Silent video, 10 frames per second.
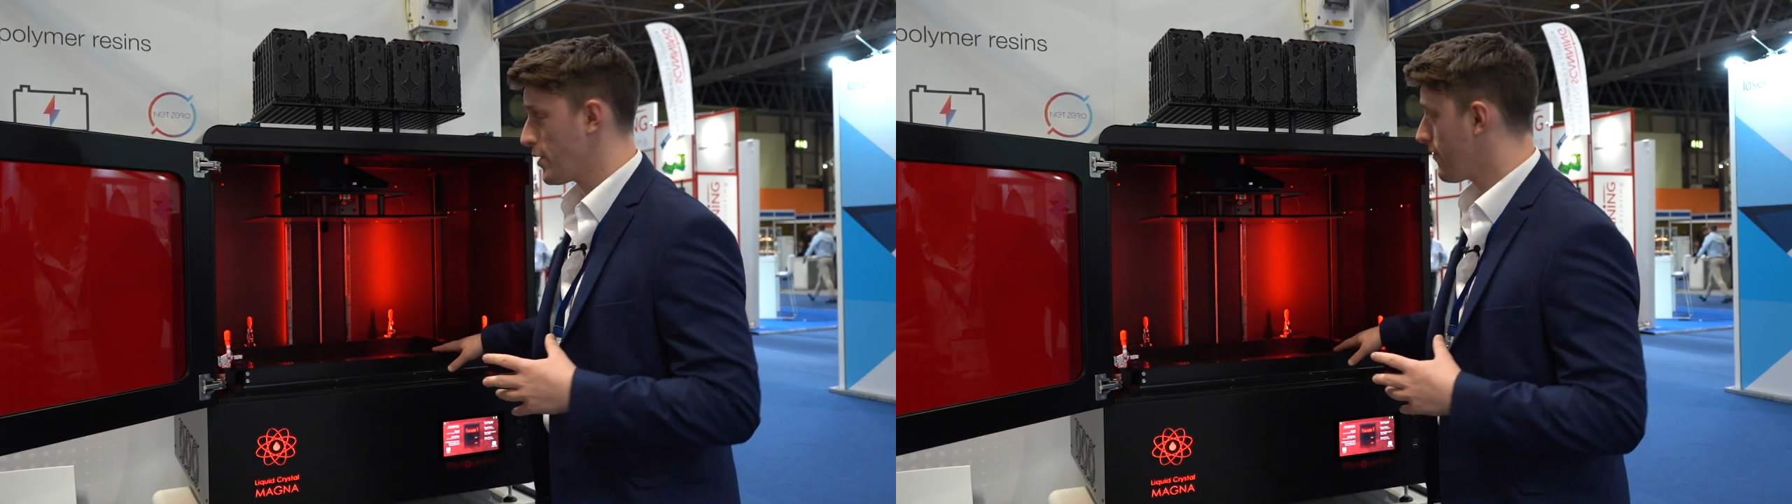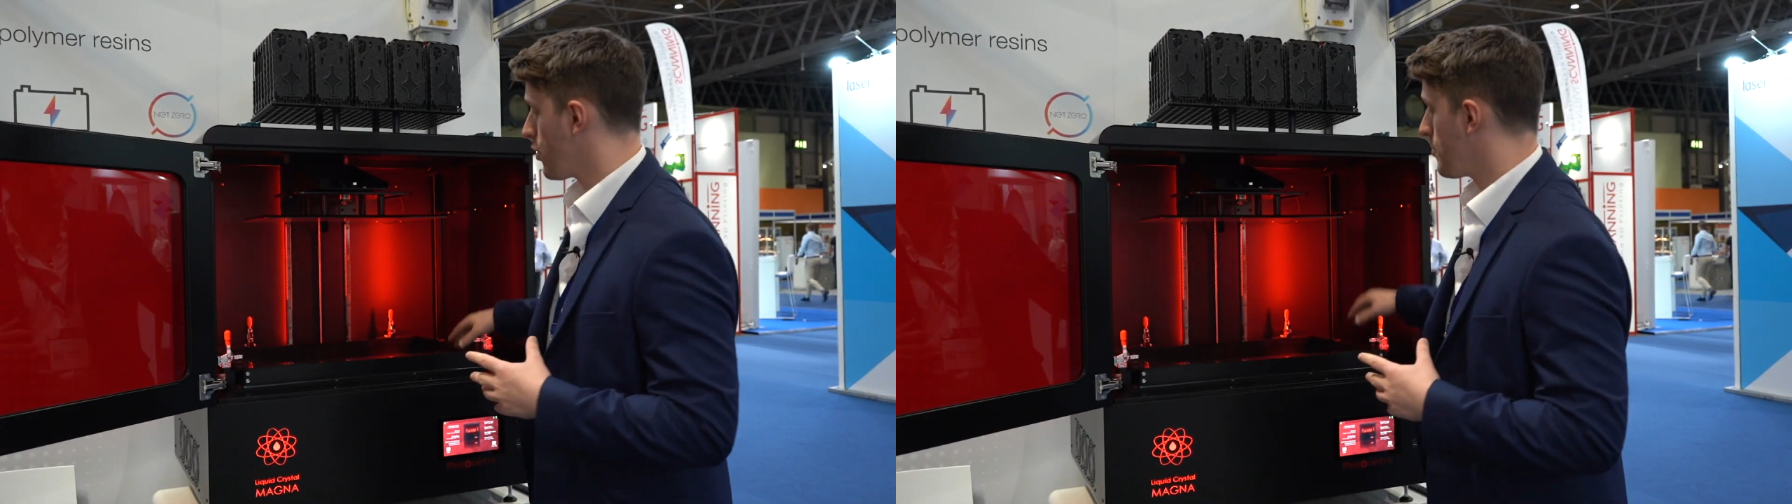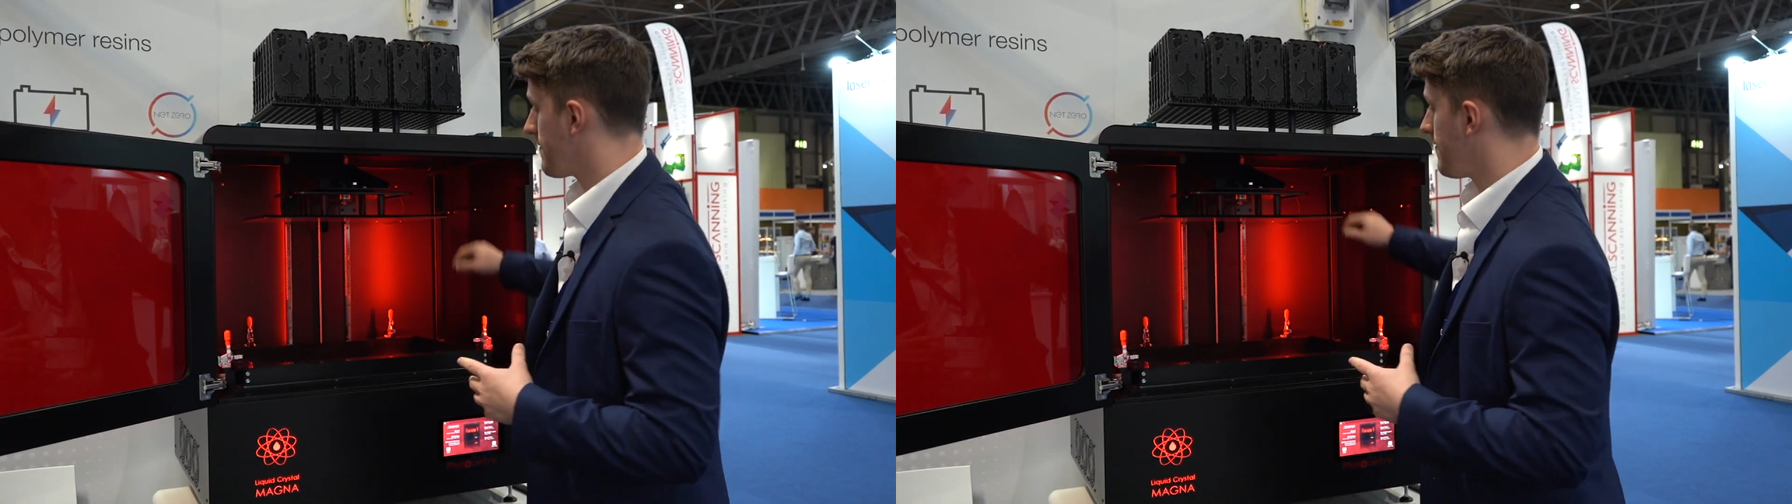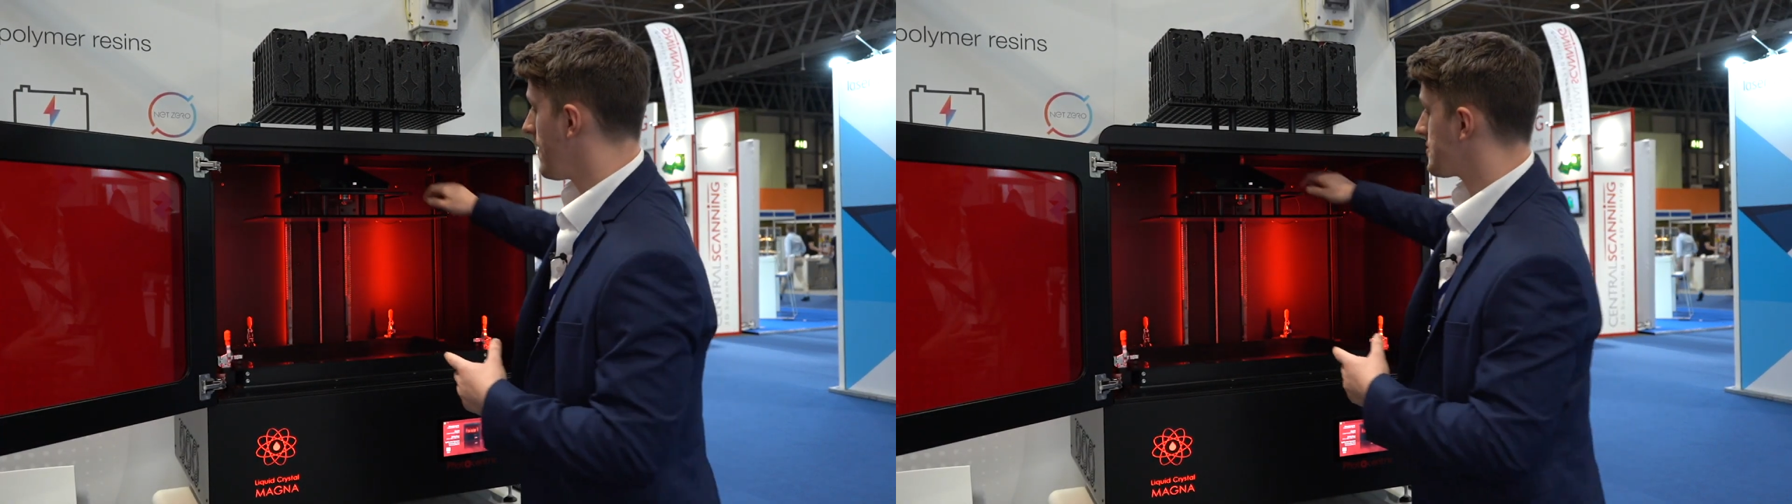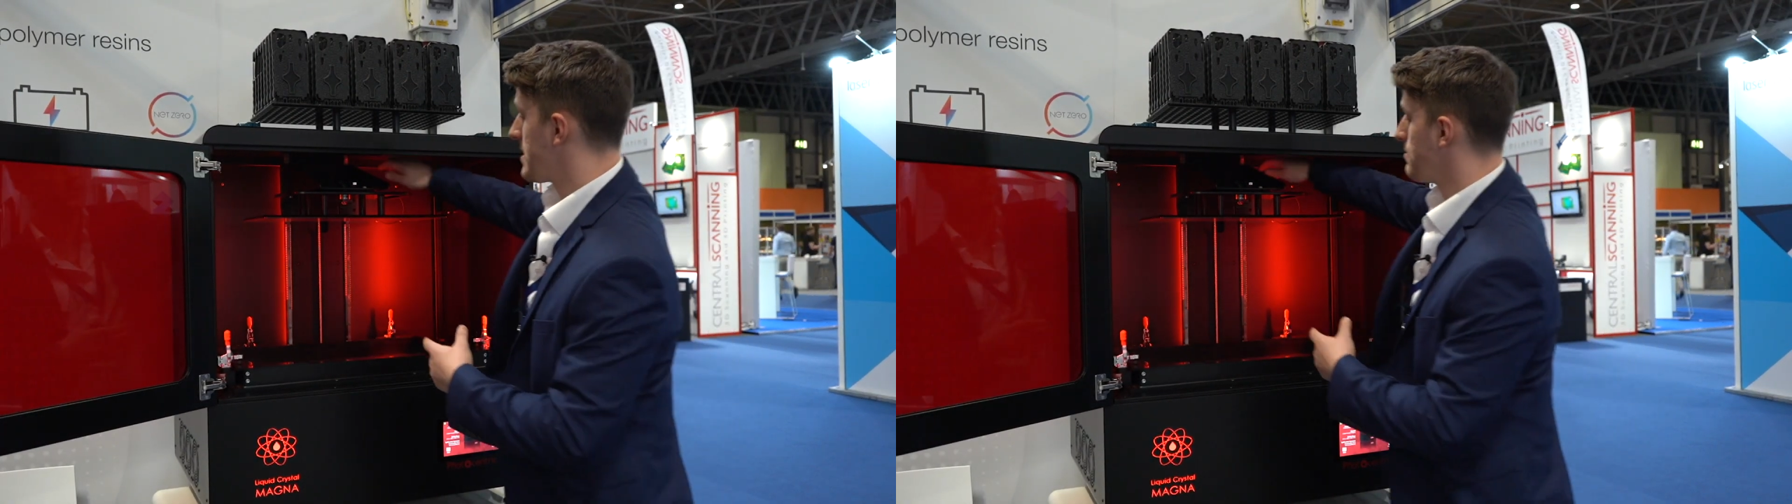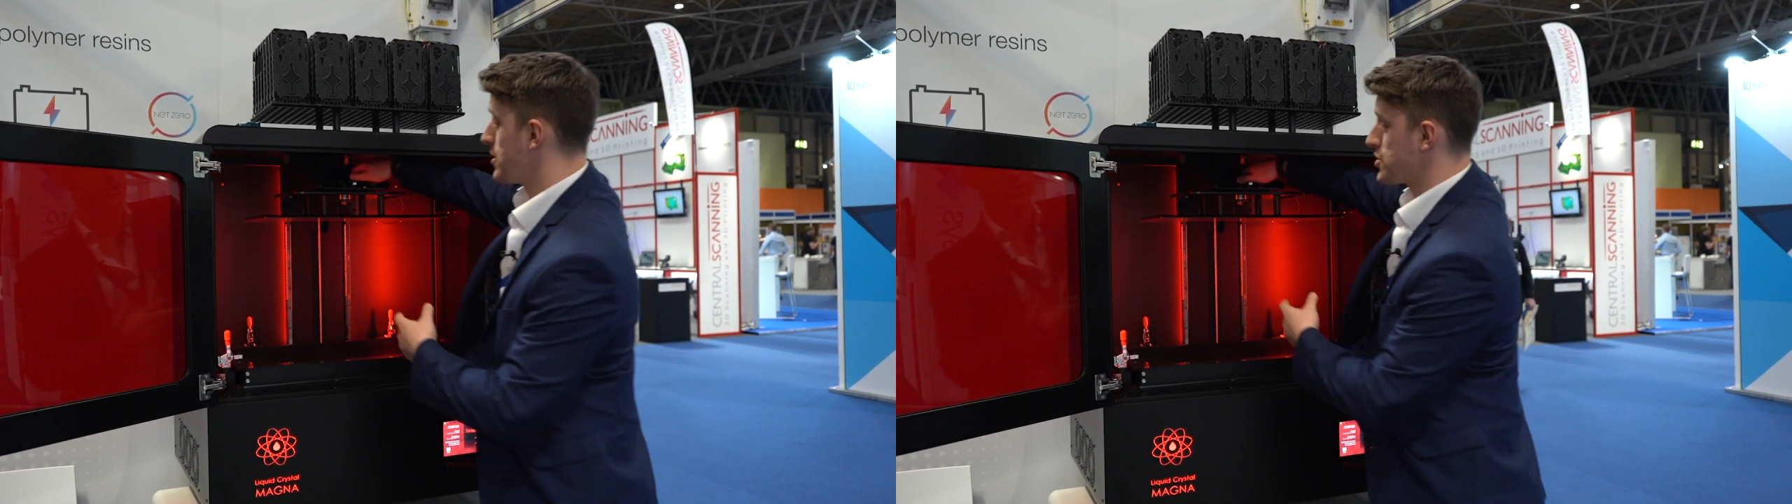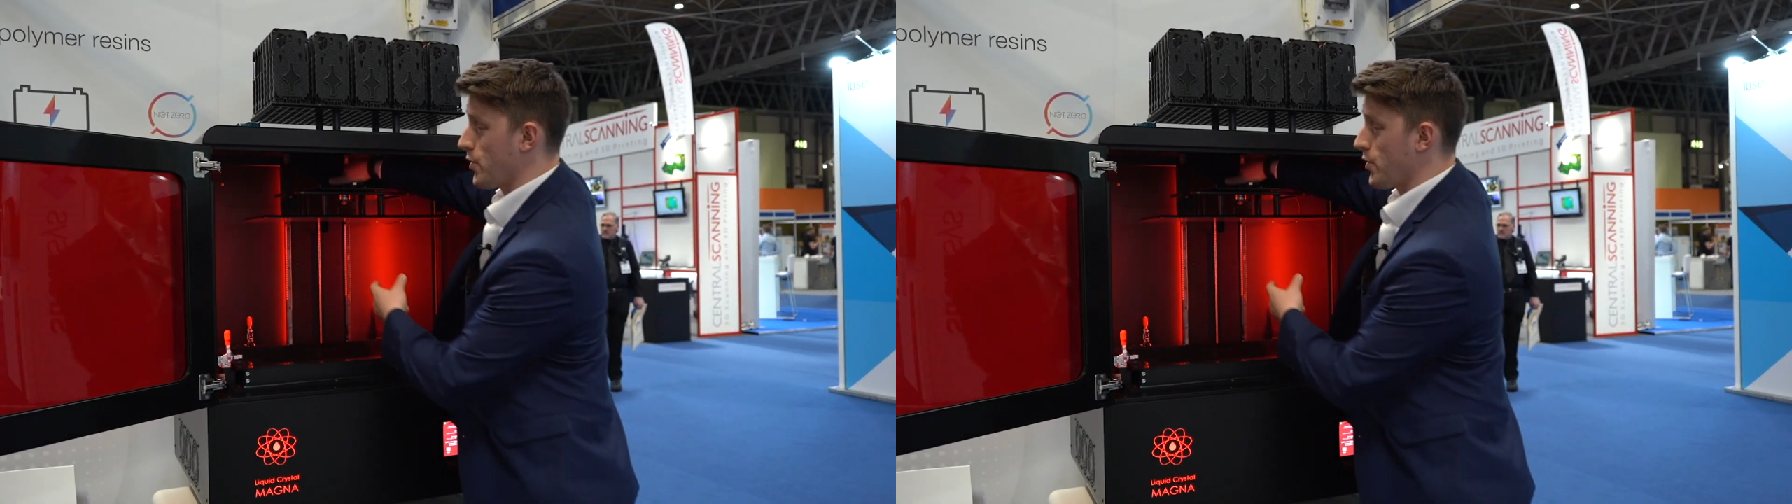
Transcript: build volume of 510 by